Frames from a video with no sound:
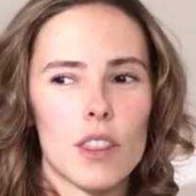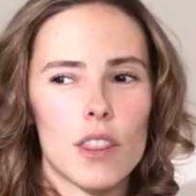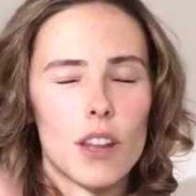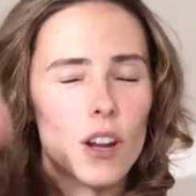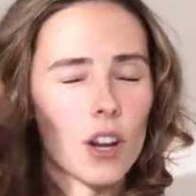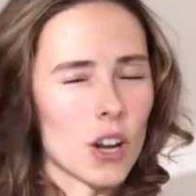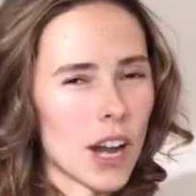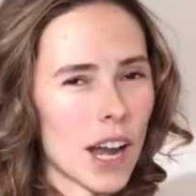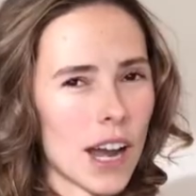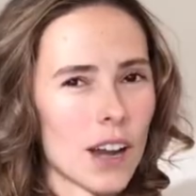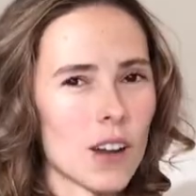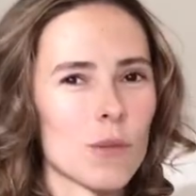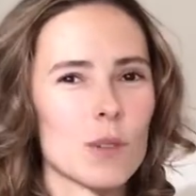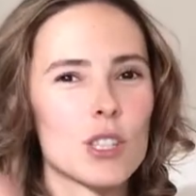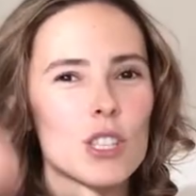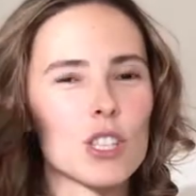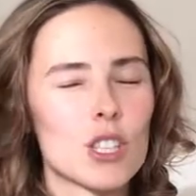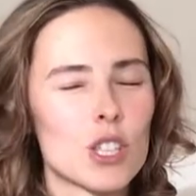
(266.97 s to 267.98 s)
her hair
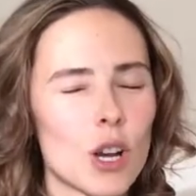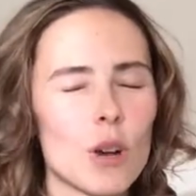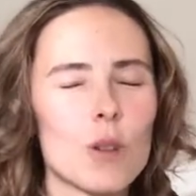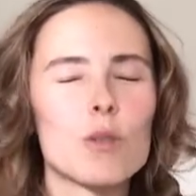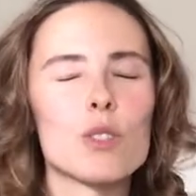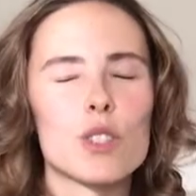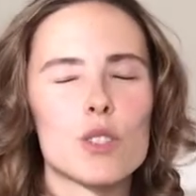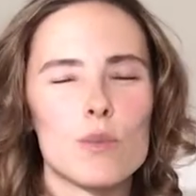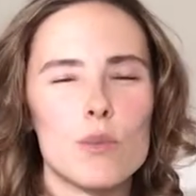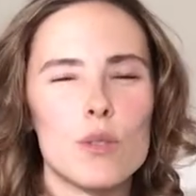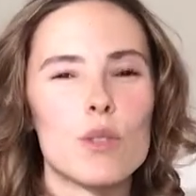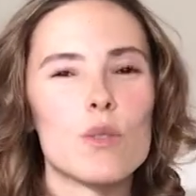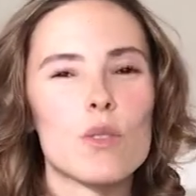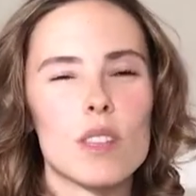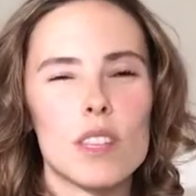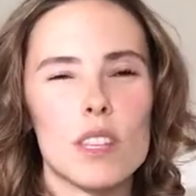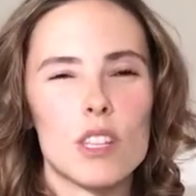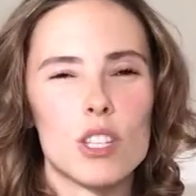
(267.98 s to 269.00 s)
was so
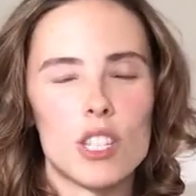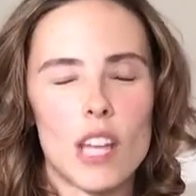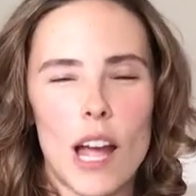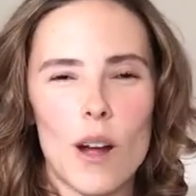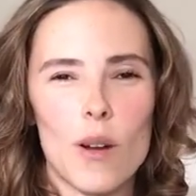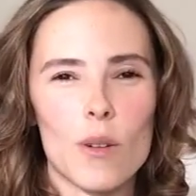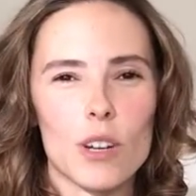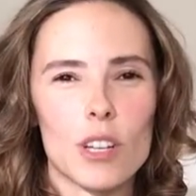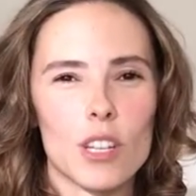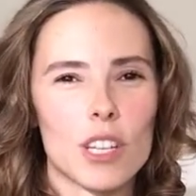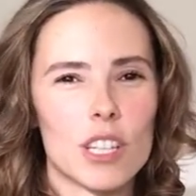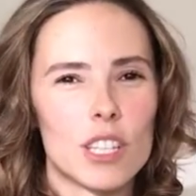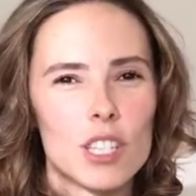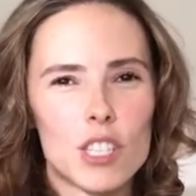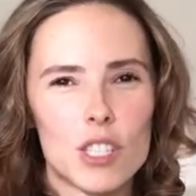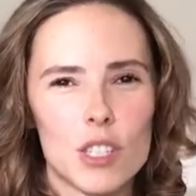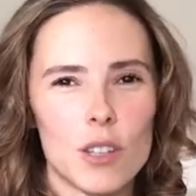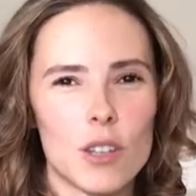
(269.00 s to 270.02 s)
smooth in the shower, and
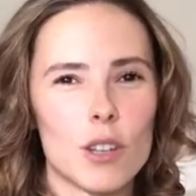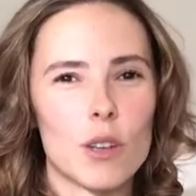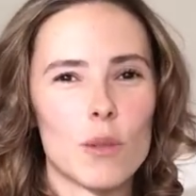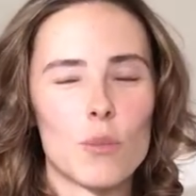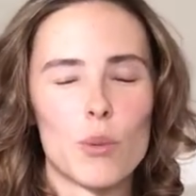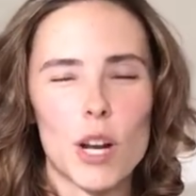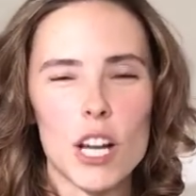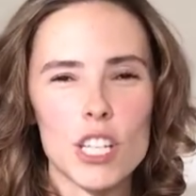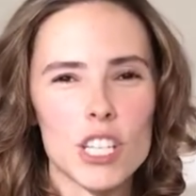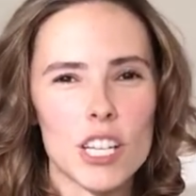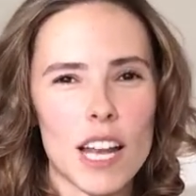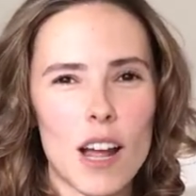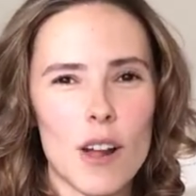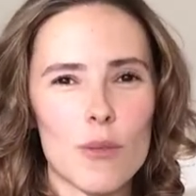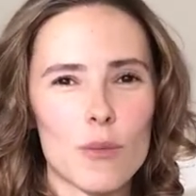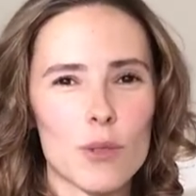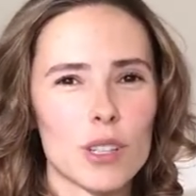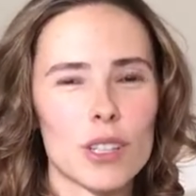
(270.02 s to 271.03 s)
you could brush it
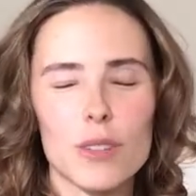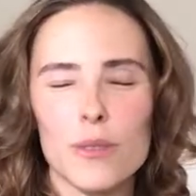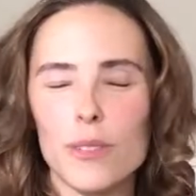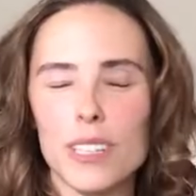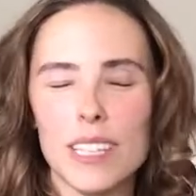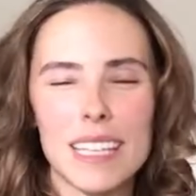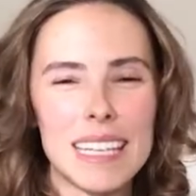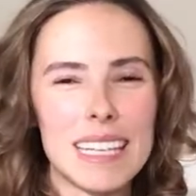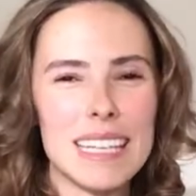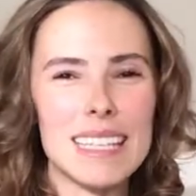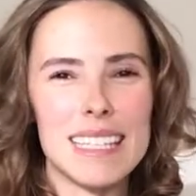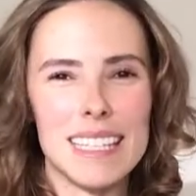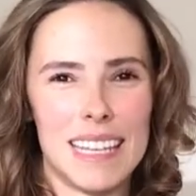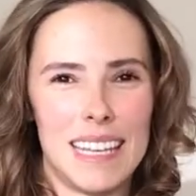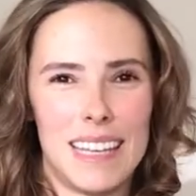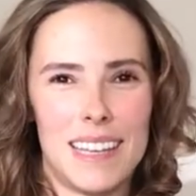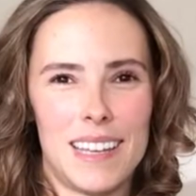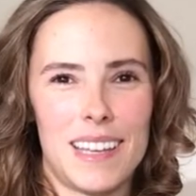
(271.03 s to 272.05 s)
out really, really
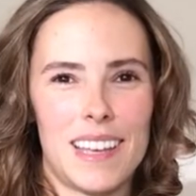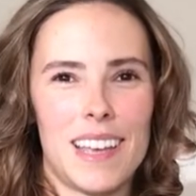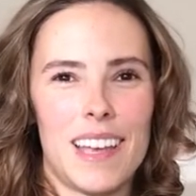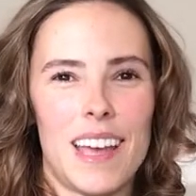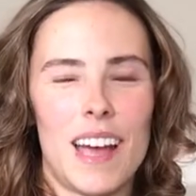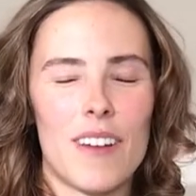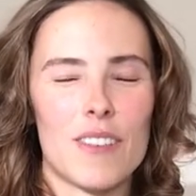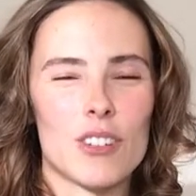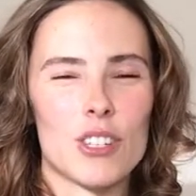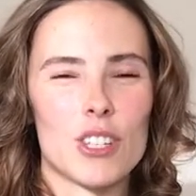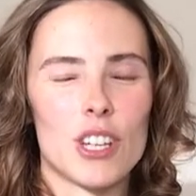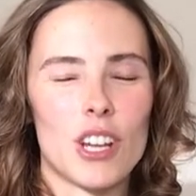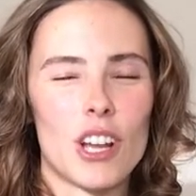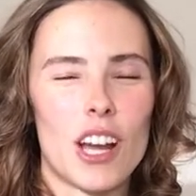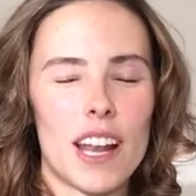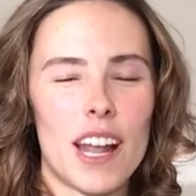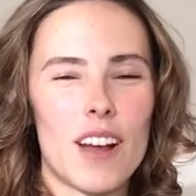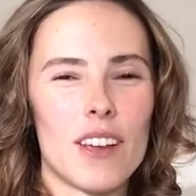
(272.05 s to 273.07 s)
easy after she
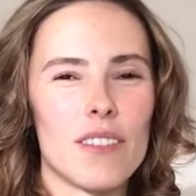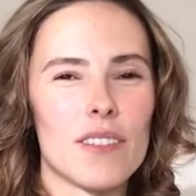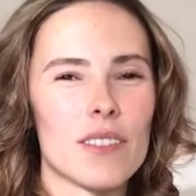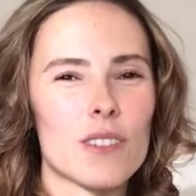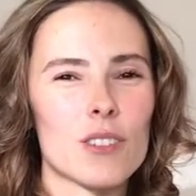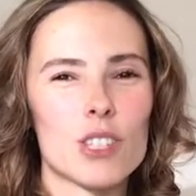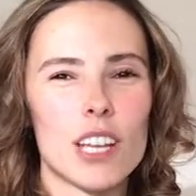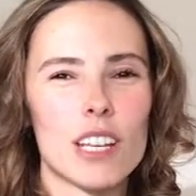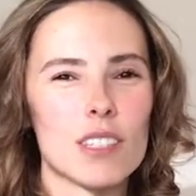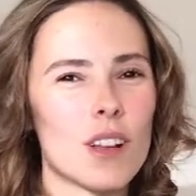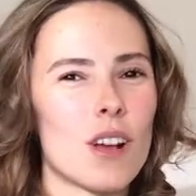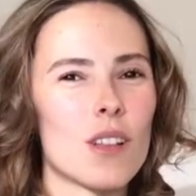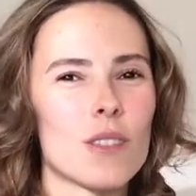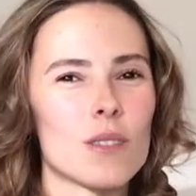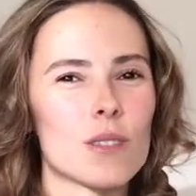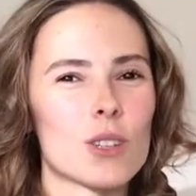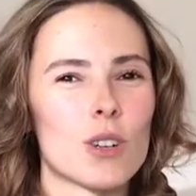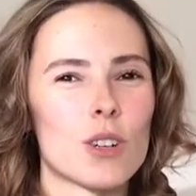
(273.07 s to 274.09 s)
got out, even though she has all
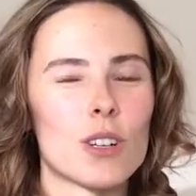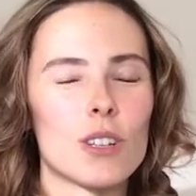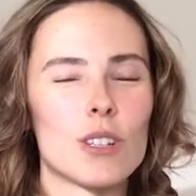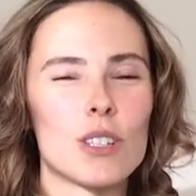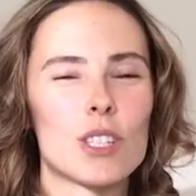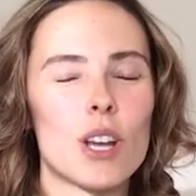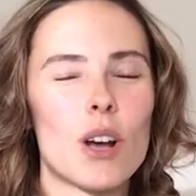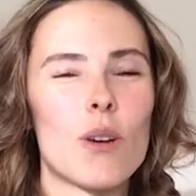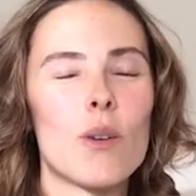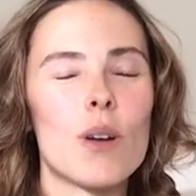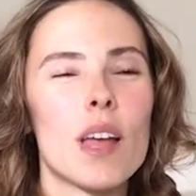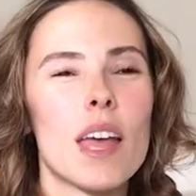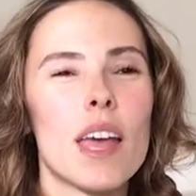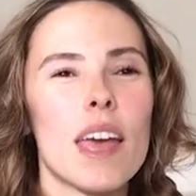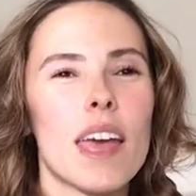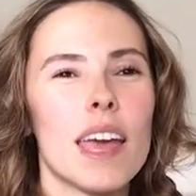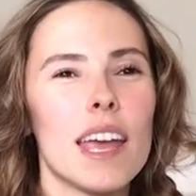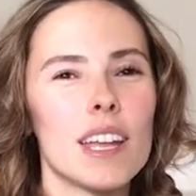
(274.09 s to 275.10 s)
those curls. So
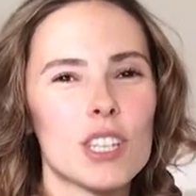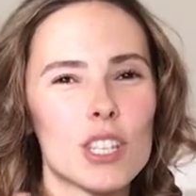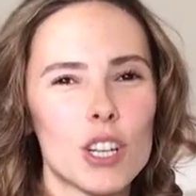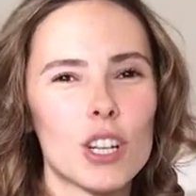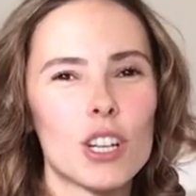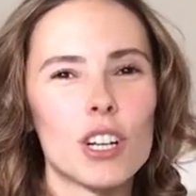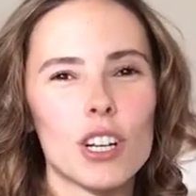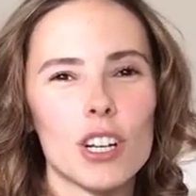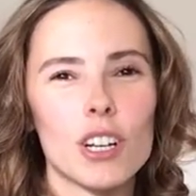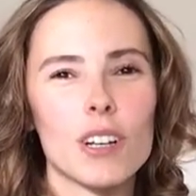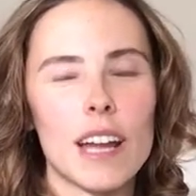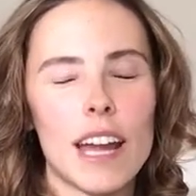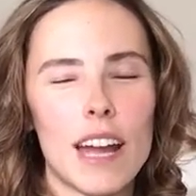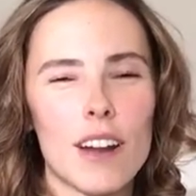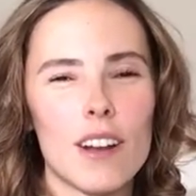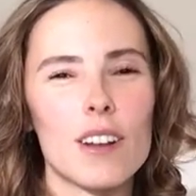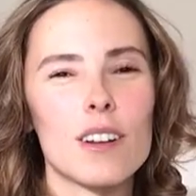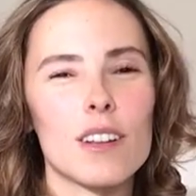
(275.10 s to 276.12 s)
it took her
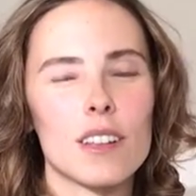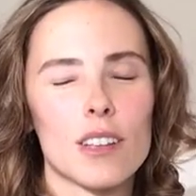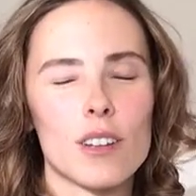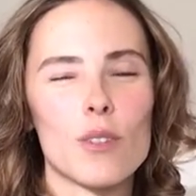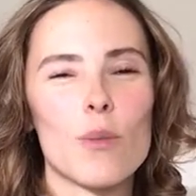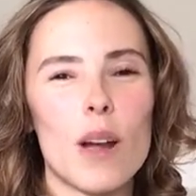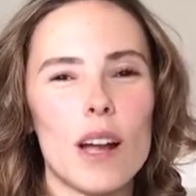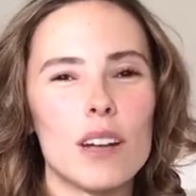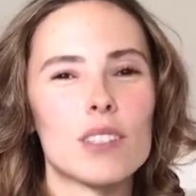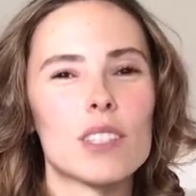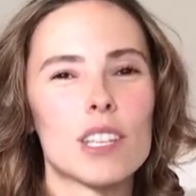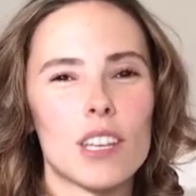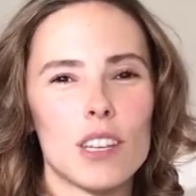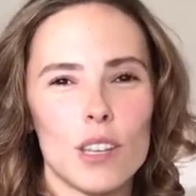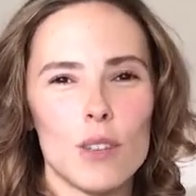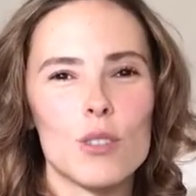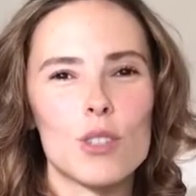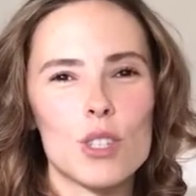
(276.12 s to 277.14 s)
hair a little while to
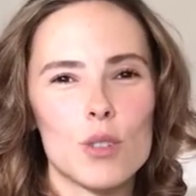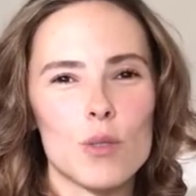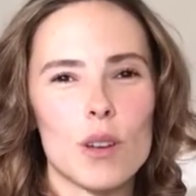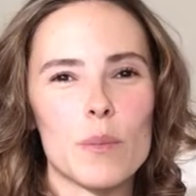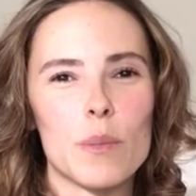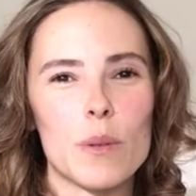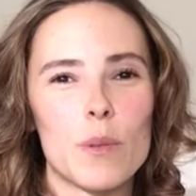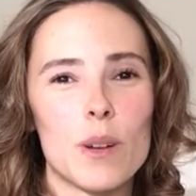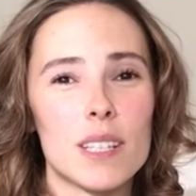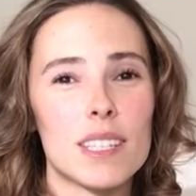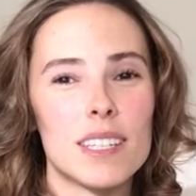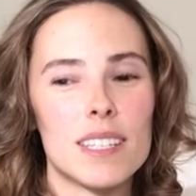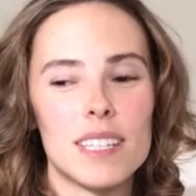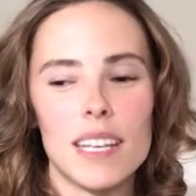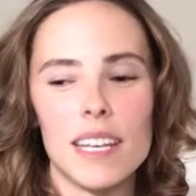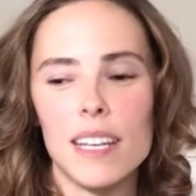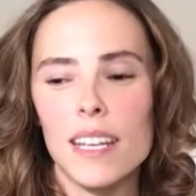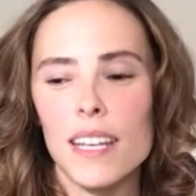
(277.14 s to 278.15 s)
get used to it, but once it
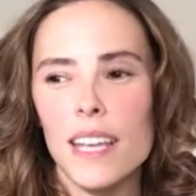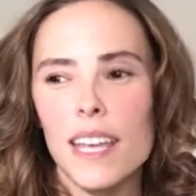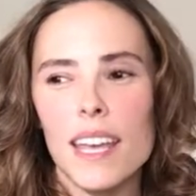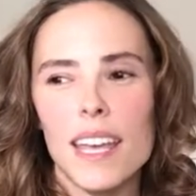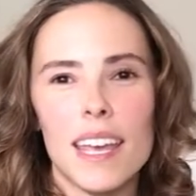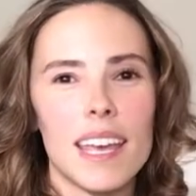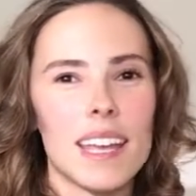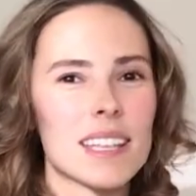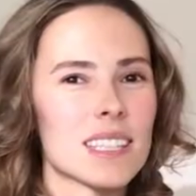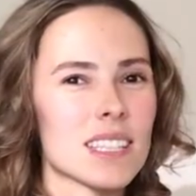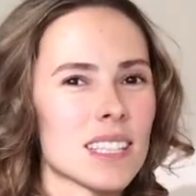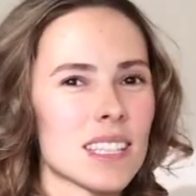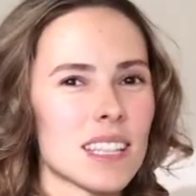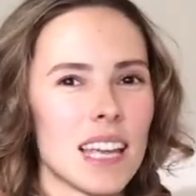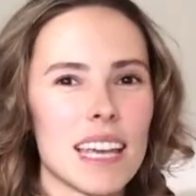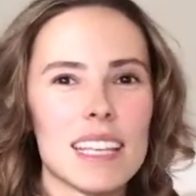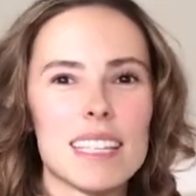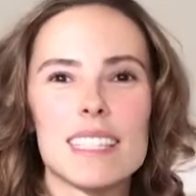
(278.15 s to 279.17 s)
did, it's
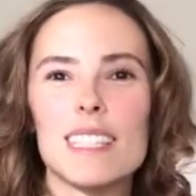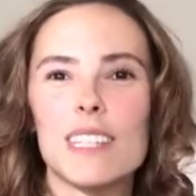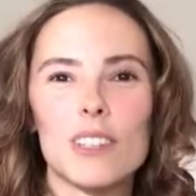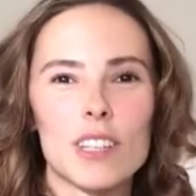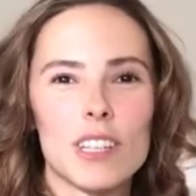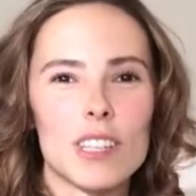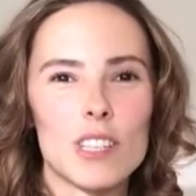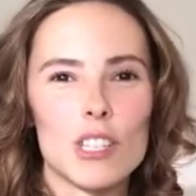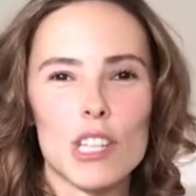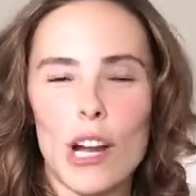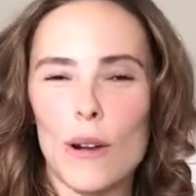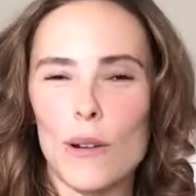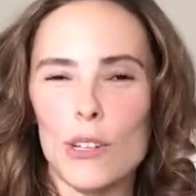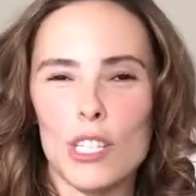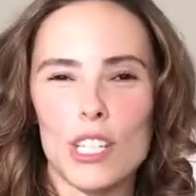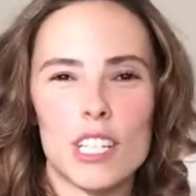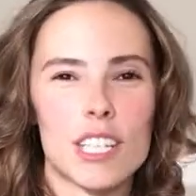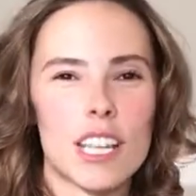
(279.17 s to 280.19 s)
like silk in the
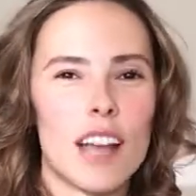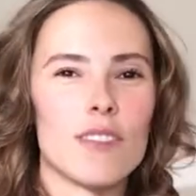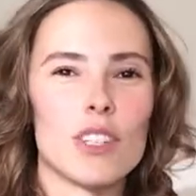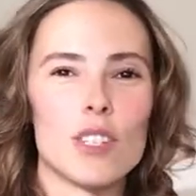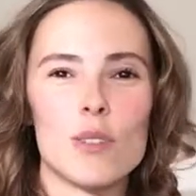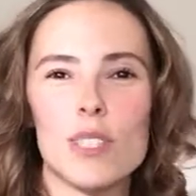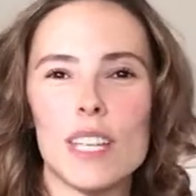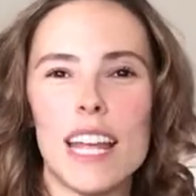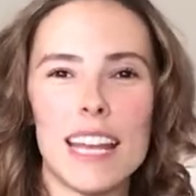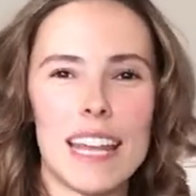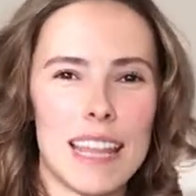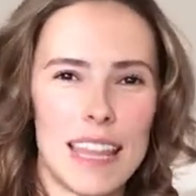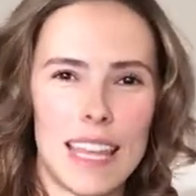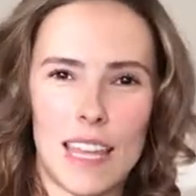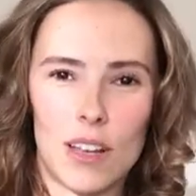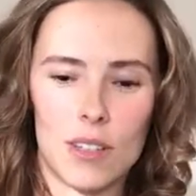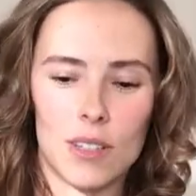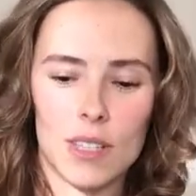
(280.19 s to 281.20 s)
shower. She doesn't have to use
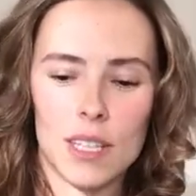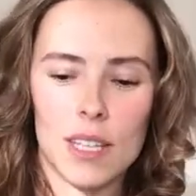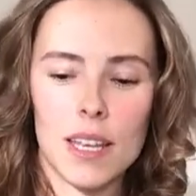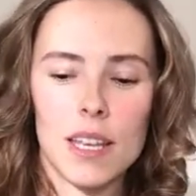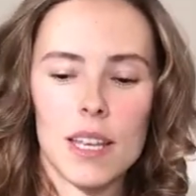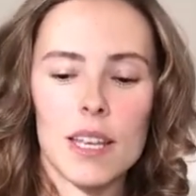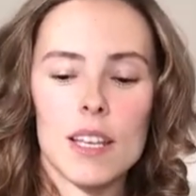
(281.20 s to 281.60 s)
anything else.